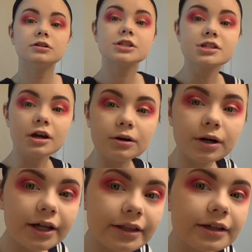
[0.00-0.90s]
So
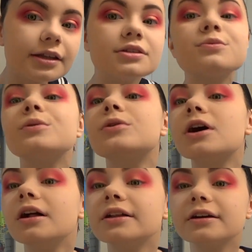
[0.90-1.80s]
I think that's where we'll
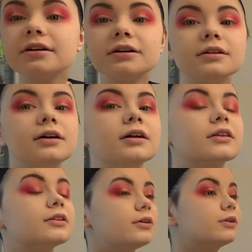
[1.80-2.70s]
call it good on
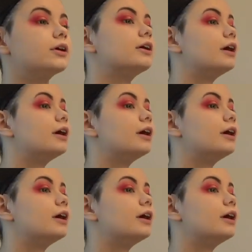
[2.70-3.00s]
the Toga